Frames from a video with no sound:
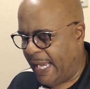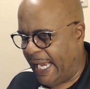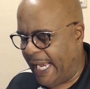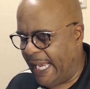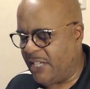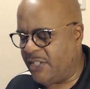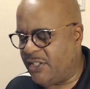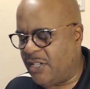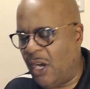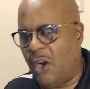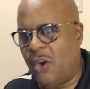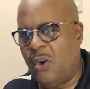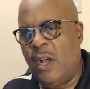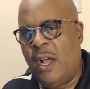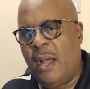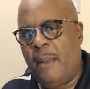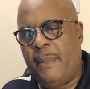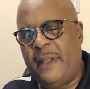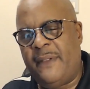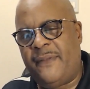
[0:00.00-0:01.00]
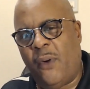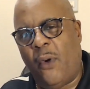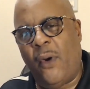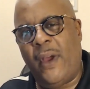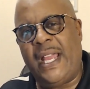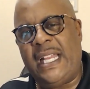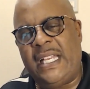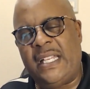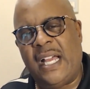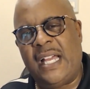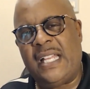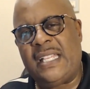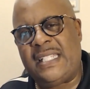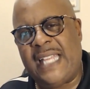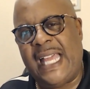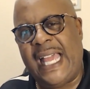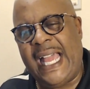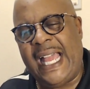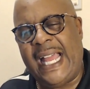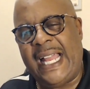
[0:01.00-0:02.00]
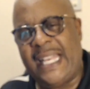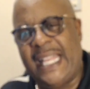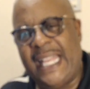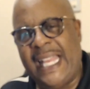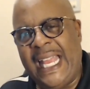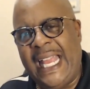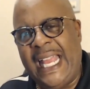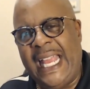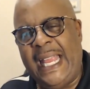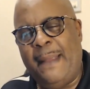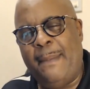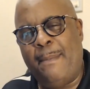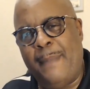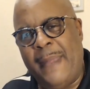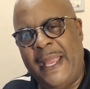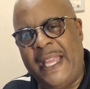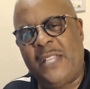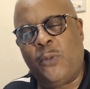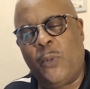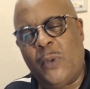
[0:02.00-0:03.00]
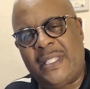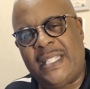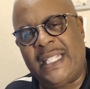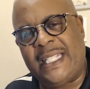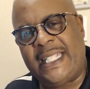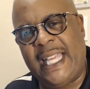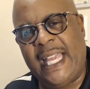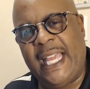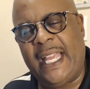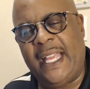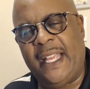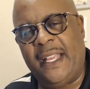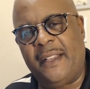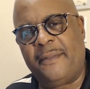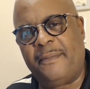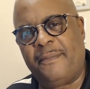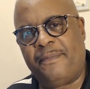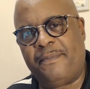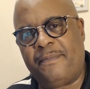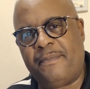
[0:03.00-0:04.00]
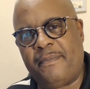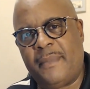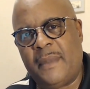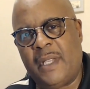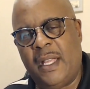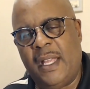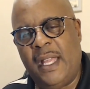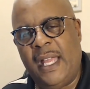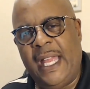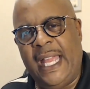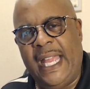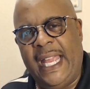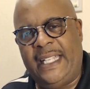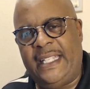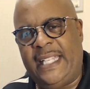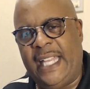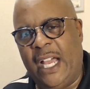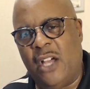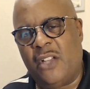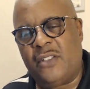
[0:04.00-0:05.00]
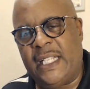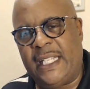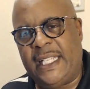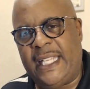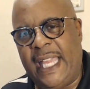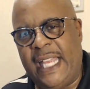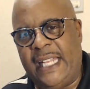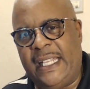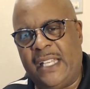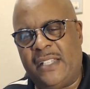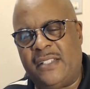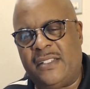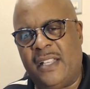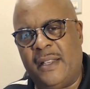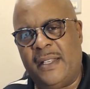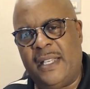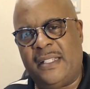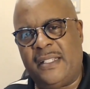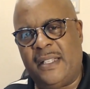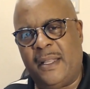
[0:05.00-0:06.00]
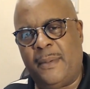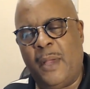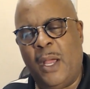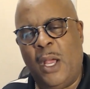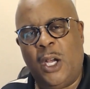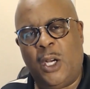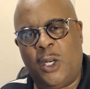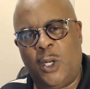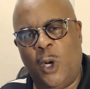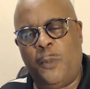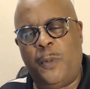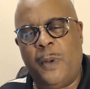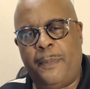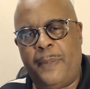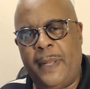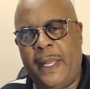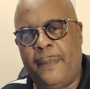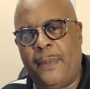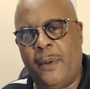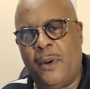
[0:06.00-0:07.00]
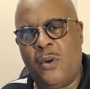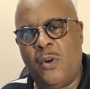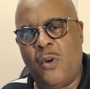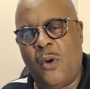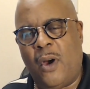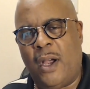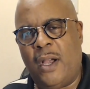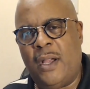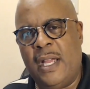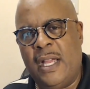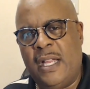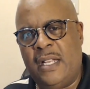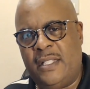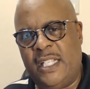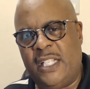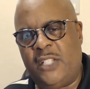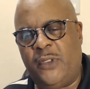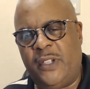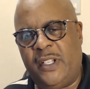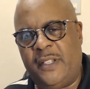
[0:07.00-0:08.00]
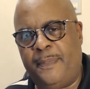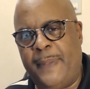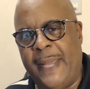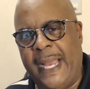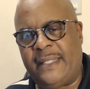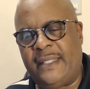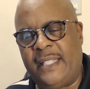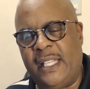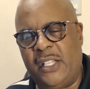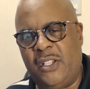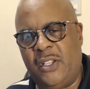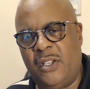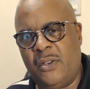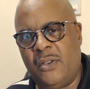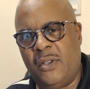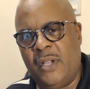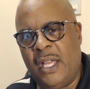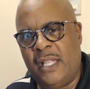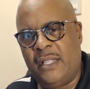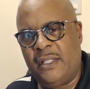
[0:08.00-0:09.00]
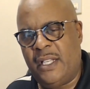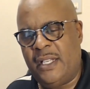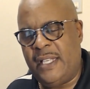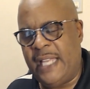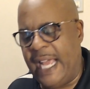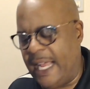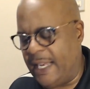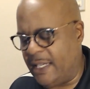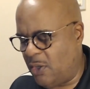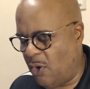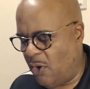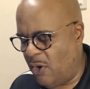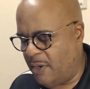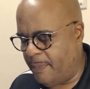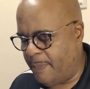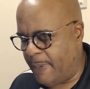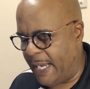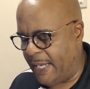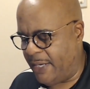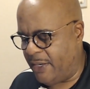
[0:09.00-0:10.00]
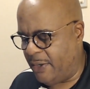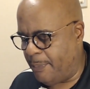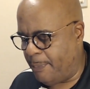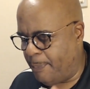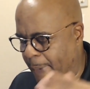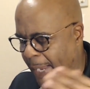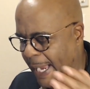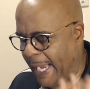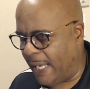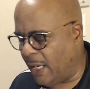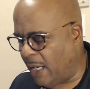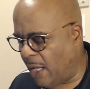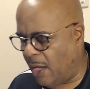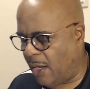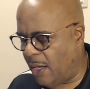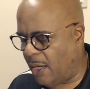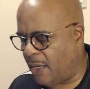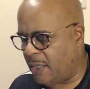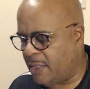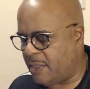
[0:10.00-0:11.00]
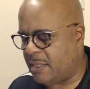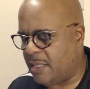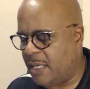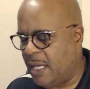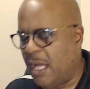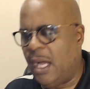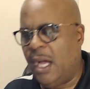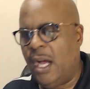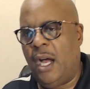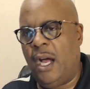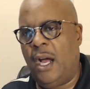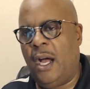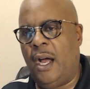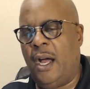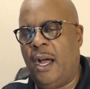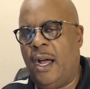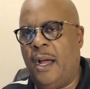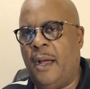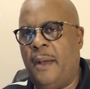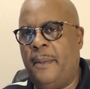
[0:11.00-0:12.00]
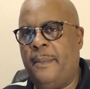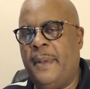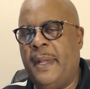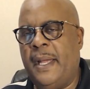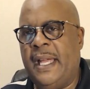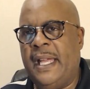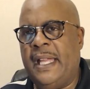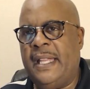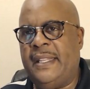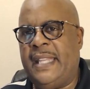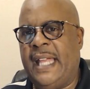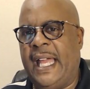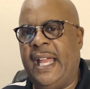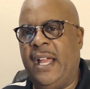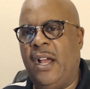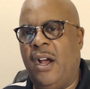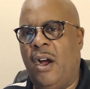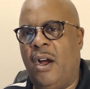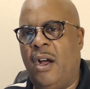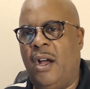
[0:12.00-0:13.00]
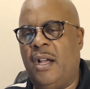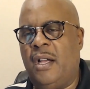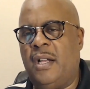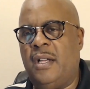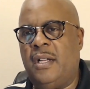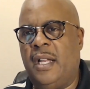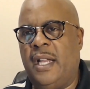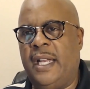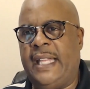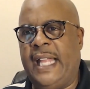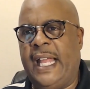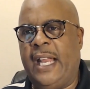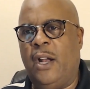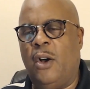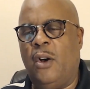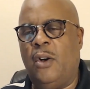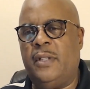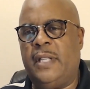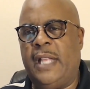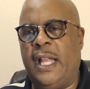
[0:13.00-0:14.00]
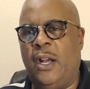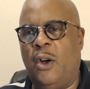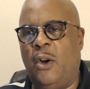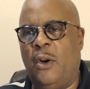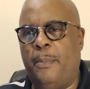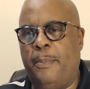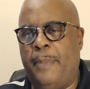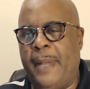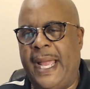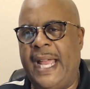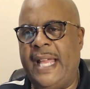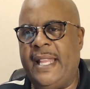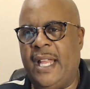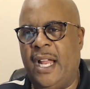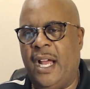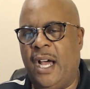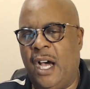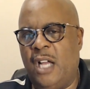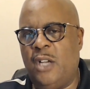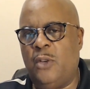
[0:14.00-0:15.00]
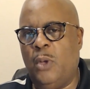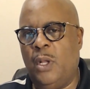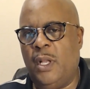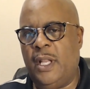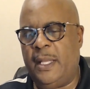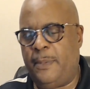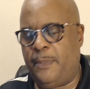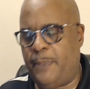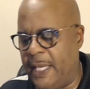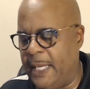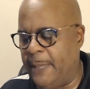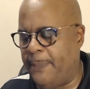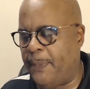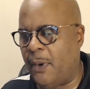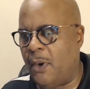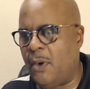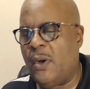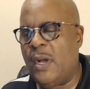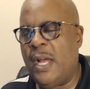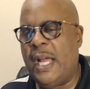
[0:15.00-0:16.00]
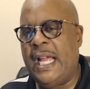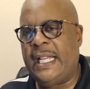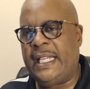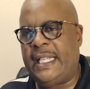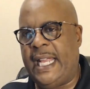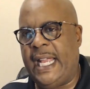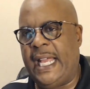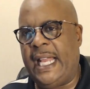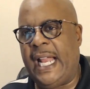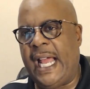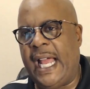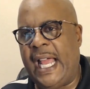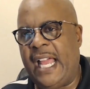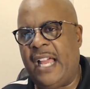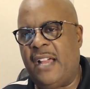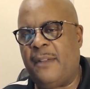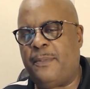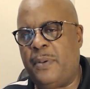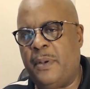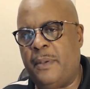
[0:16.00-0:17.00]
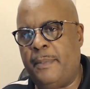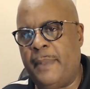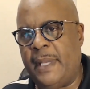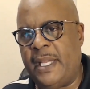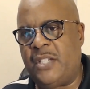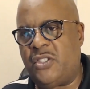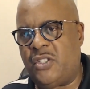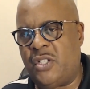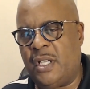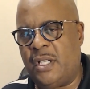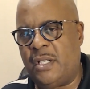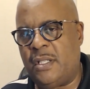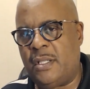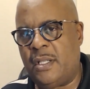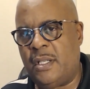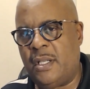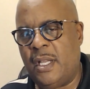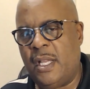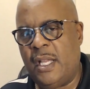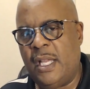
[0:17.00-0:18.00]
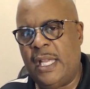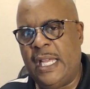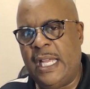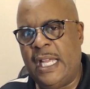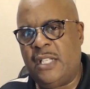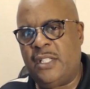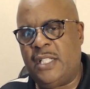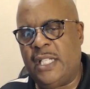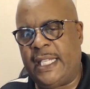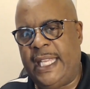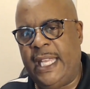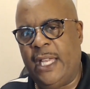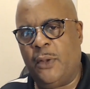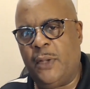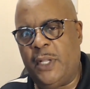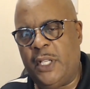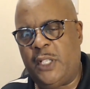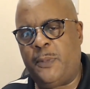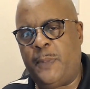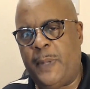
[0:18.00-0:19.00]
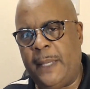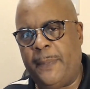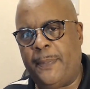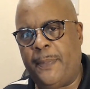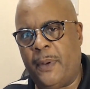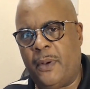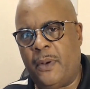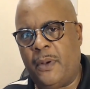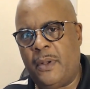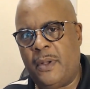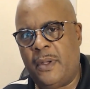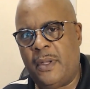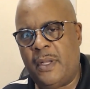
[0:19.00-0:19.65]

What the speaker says: And so before he does that, he meets with the king. He tells the king that there's a group of people who are disrespecting you. They're not going by your bylaws. They don't obey. They're unruly people. Can I have permission to kill these people?